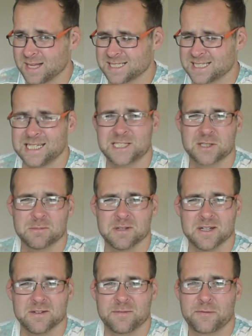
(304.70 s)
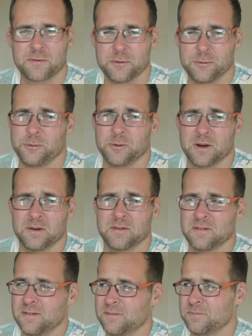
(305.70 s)
tell you something, fruit,
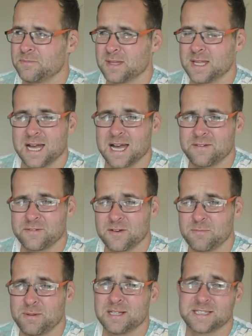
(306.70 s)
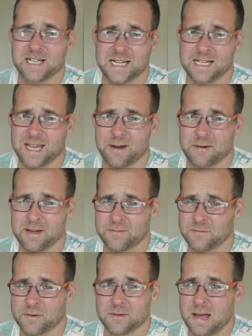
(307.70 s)
after it's been in secondary
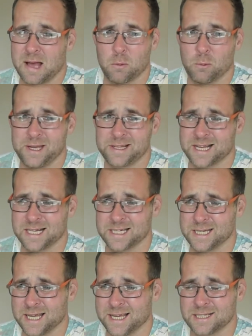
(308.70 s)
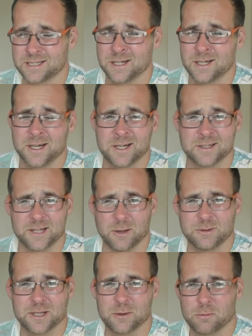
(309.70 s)
for like a week, 10 days,
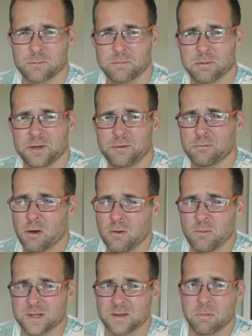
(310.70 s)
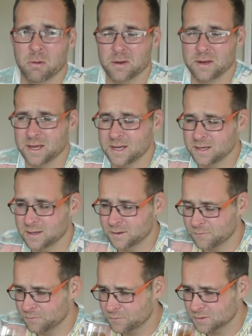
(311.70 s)
don't it look bloody wrong when you're pulling it
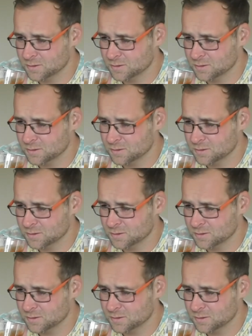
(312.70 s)
out?